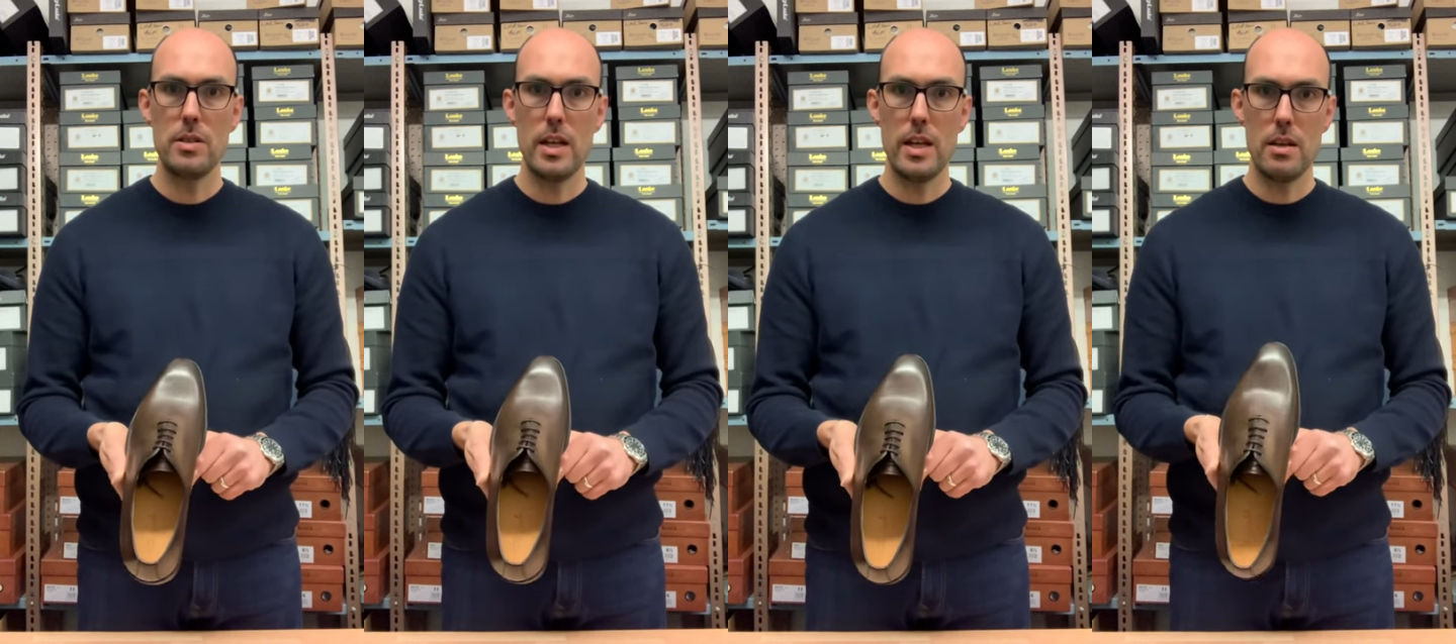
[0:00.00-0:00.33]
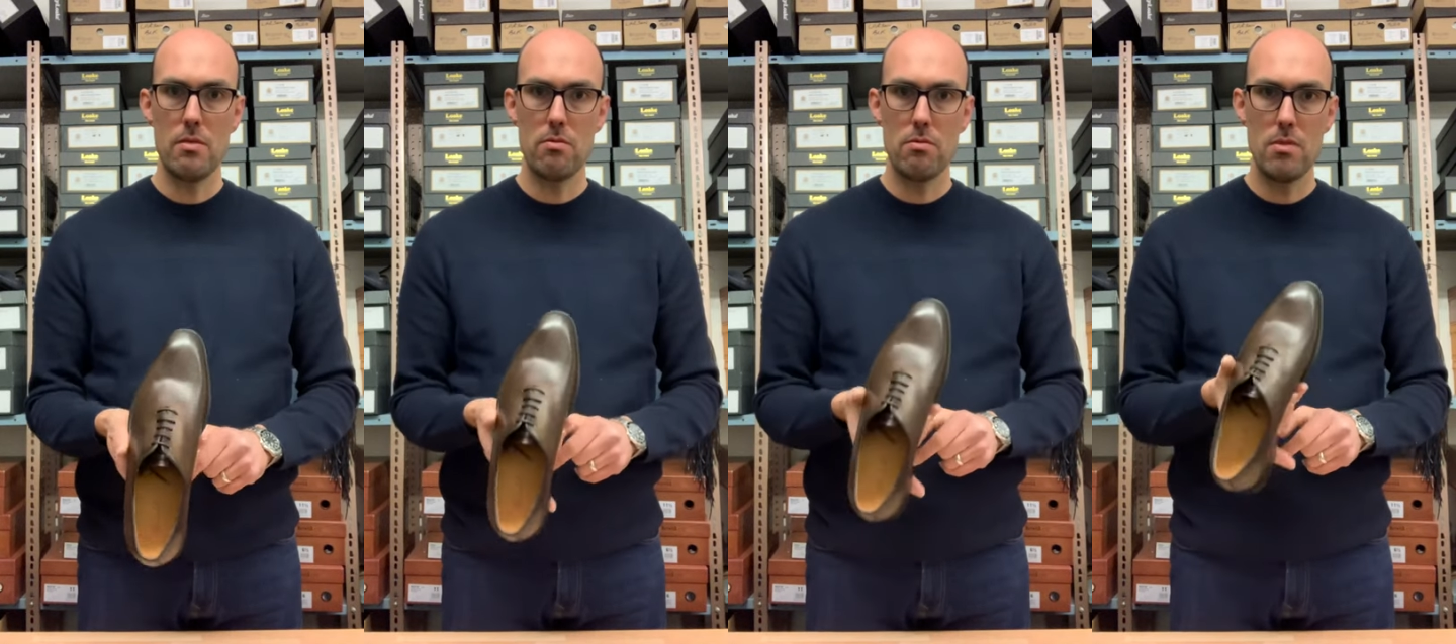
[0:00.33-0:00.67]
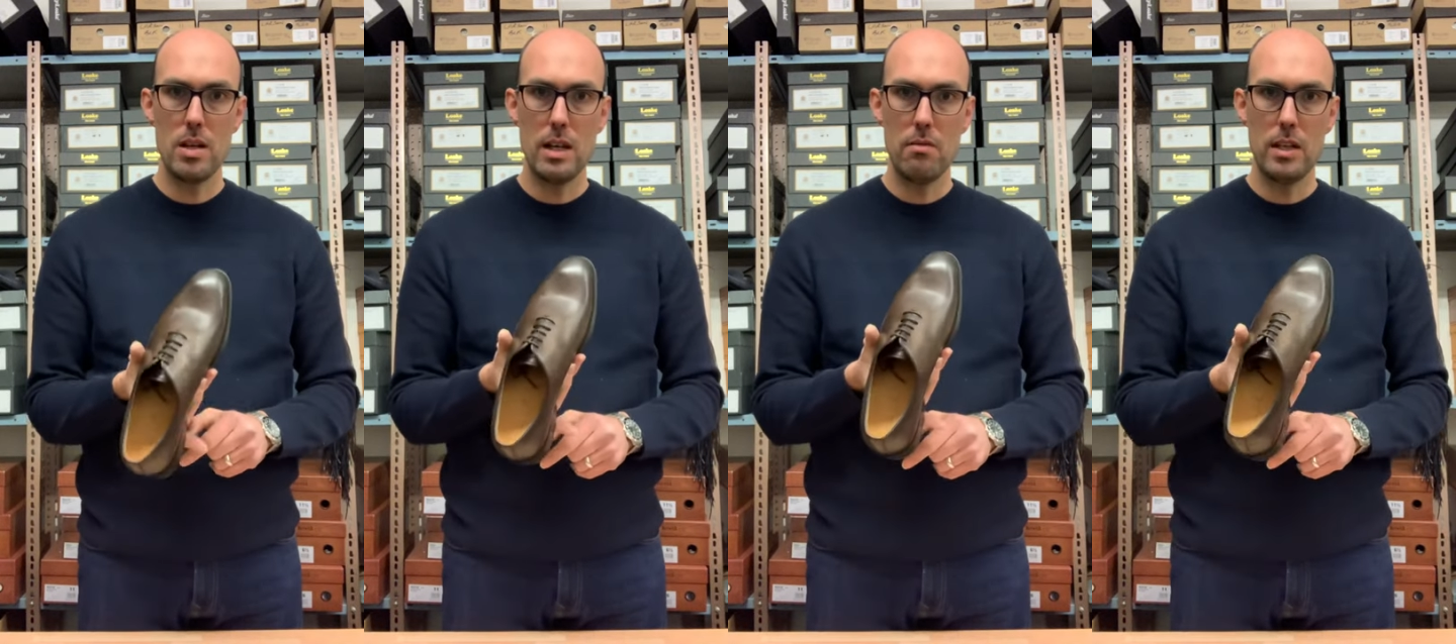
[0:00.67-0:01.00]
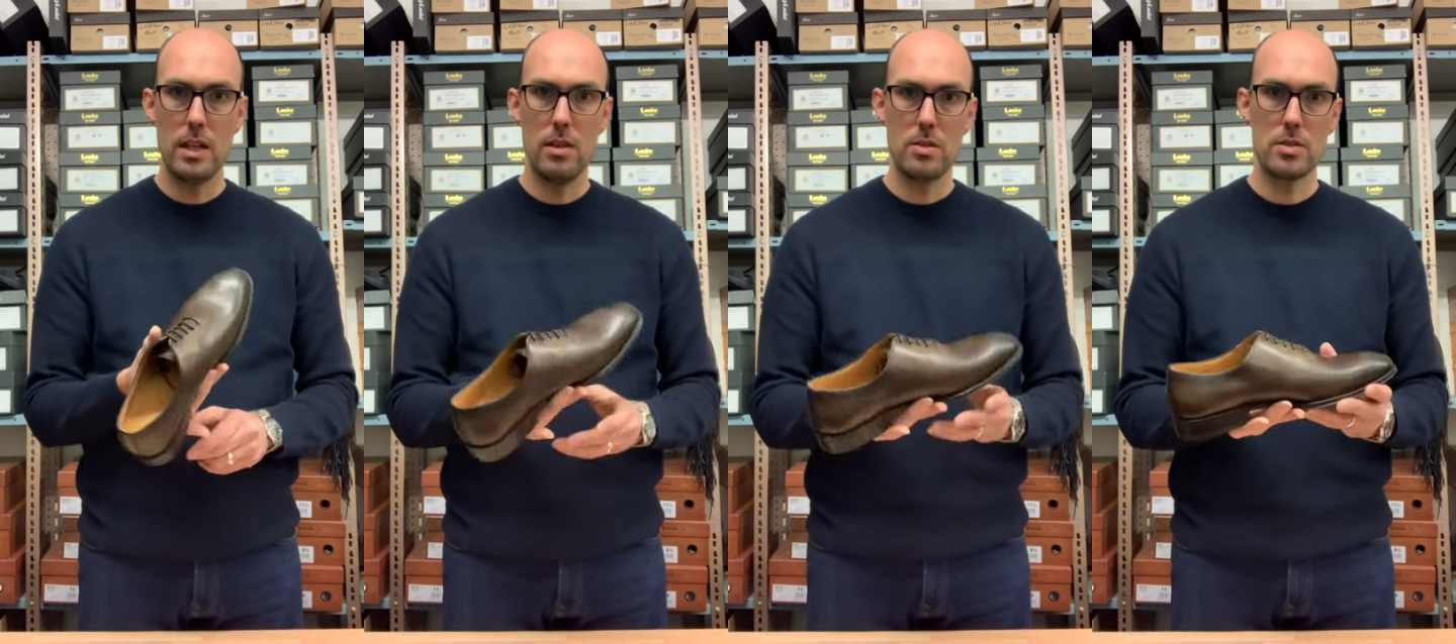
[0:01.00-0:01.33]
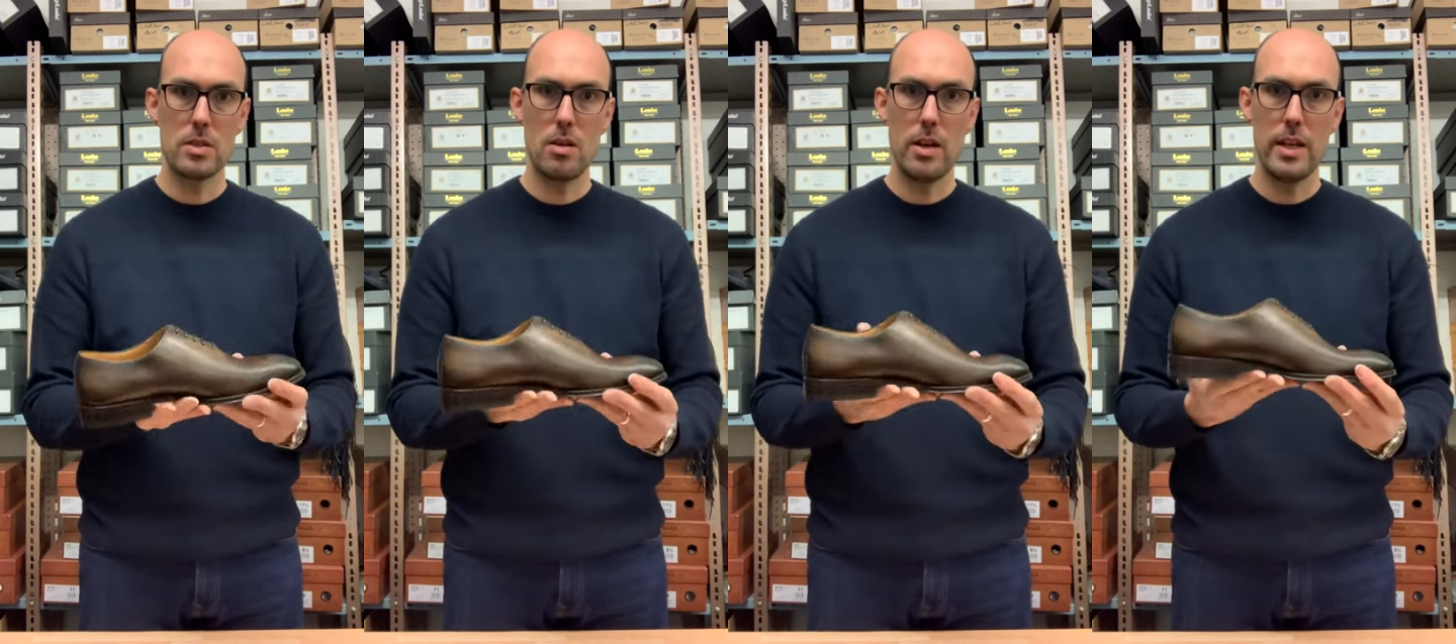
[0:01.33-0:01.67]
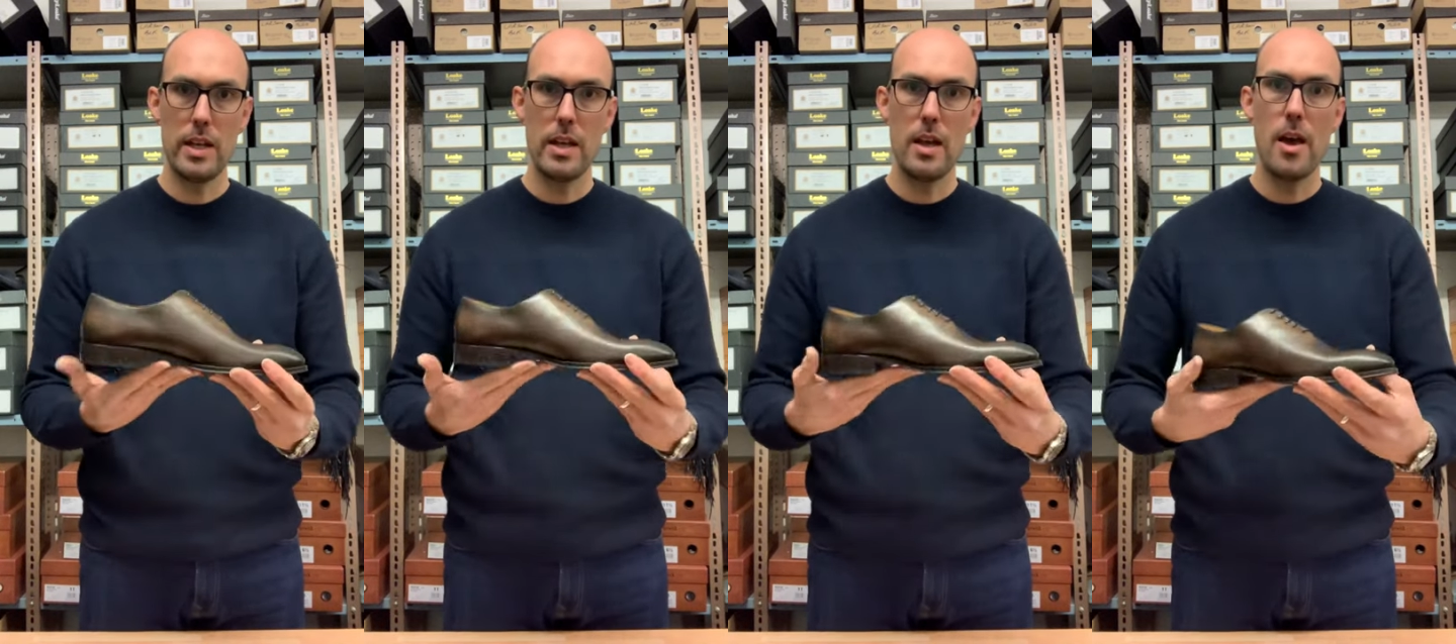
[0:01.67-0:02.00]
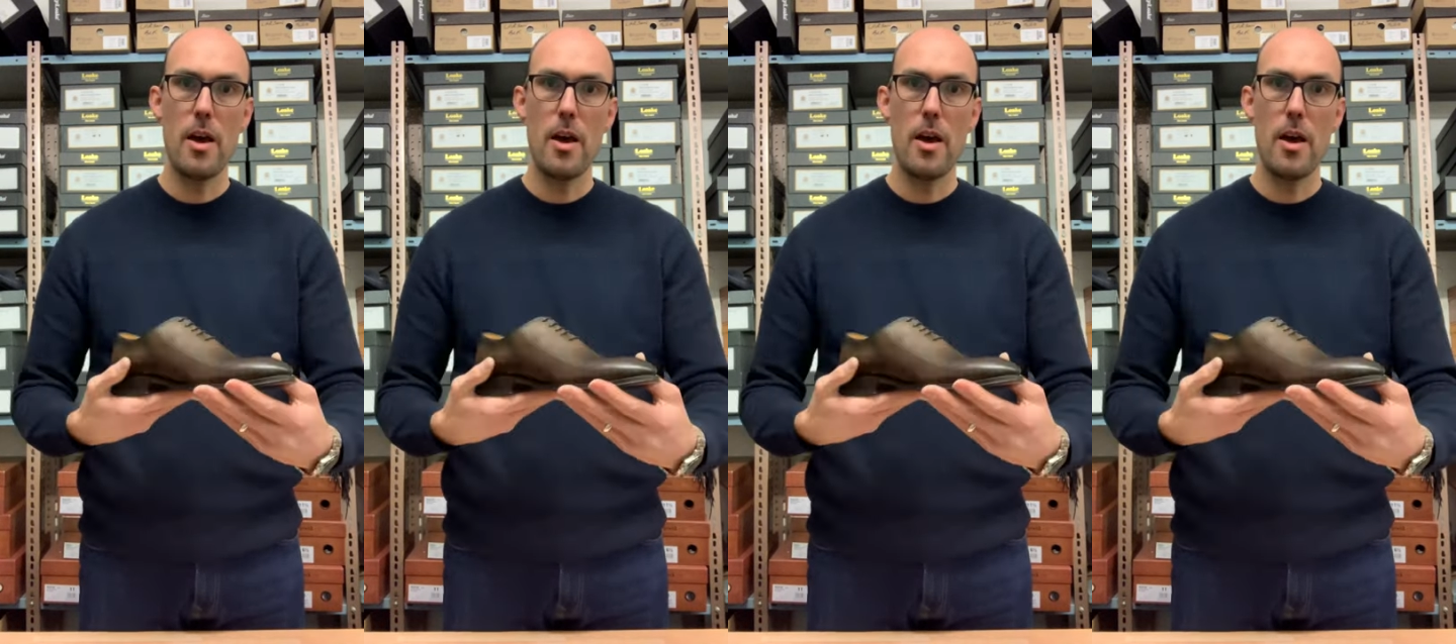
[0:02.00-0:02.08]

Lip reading: neat, really, really looks tidy.